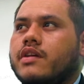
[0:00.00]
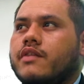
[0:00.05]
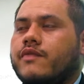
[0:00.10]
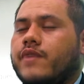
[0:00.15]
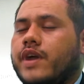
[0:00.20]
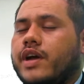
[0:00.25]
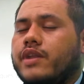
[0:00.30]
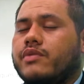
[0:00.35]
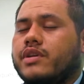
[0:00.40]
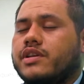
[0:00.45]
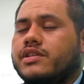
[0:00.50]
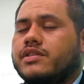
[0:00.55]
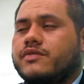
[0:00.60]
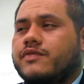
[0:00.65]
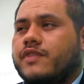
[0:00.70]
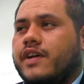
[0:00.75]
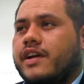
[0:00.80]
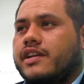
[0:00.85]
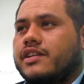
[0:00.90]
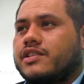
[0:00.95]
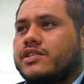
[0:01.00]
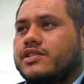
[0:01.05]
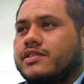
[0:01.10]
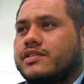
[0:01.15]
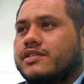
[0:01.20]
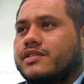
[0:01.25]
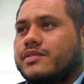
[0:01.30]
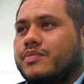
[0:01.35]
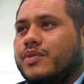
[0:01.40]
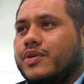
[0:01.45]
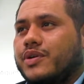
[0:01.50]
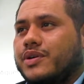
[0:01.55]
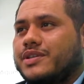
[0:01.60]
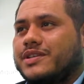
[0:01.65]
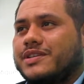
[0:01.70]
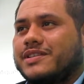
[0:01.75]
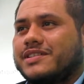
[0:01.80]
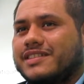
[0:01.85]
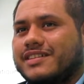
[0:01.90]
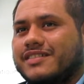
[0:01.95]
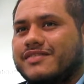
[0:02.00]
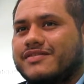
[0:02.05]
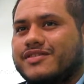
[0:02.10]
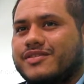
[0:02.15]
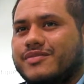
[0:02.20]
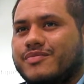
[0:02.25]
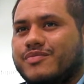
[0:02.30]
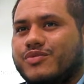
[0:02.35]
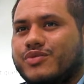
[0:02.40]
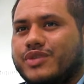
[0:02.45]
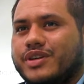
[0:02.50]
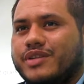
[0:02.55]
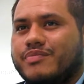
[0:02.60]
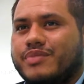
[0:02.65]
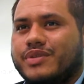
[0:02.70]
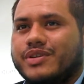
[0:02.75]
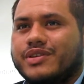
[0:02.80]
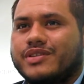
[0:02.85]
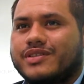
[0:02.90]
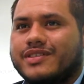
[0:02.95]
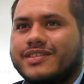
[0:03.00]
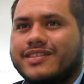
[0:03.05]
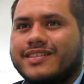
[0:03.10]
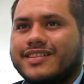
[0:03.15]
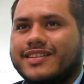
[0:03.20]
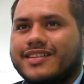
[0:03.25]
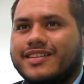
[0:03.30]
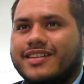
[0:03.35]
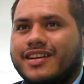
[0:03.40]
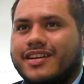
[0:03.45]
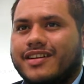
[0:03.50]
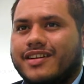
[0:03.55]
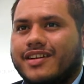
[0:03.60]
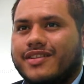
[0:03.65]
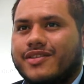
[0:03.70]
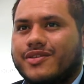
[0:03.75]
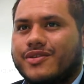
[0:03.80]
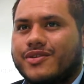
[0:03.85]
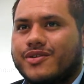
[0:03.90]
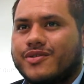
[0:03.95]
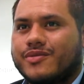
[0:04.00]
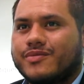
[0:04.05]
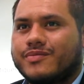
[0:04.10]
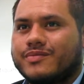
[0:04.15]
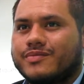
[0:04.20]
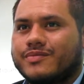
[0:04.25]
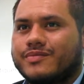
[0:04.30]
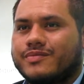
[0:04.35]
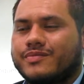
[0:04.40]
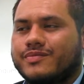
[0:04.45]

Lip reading: find ways to financially support yourself to rebuild another home.